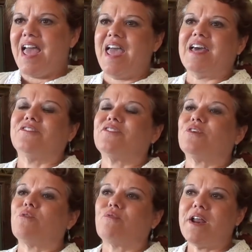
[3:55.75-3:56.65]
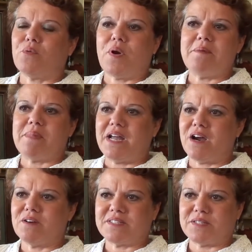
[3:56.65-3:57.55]
And so right away, my
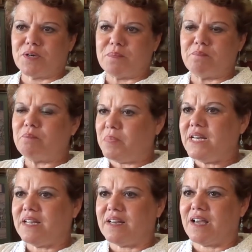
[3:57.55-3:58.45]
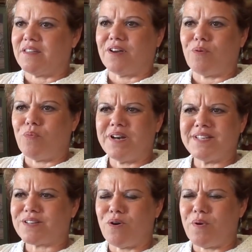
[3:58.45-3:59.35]
heart started beating. I thought, what
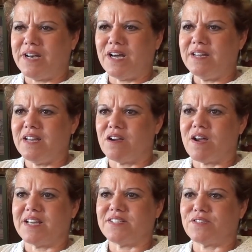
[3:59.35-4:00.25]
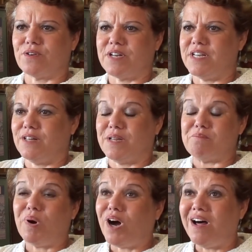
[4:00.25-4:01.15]
is going on here? I started
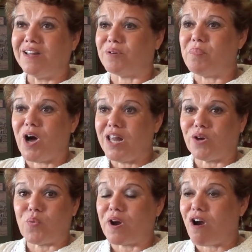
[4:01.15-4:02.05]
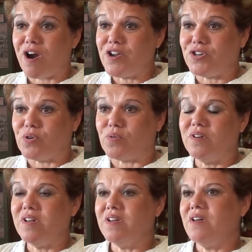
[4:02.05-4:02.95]
yelling, Paula, Paula, where are you?
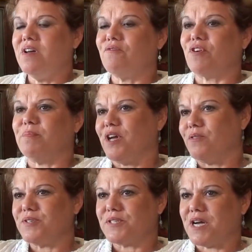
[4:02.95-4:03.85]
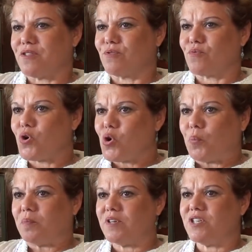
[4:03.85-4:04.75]
From the other side of the
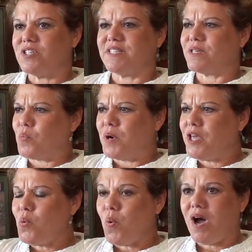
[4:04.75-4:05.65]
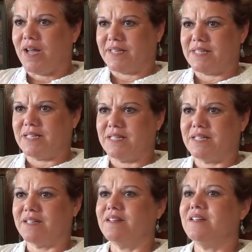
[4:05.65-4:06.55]
room, she said, what do you want?
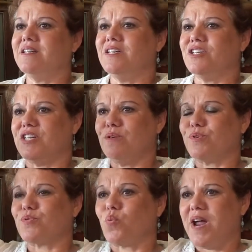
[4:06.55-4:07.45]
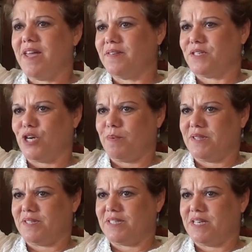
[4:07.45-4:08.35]
She was way at the top of
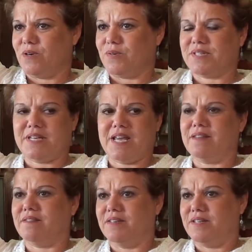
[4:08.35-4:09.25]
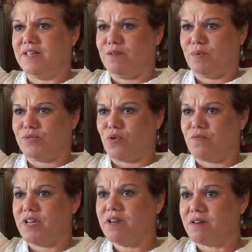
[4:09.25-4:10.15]
the stairs, and the den was
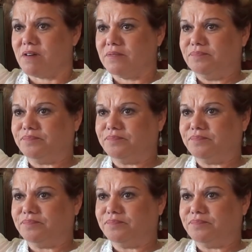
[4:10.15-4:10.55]
over here.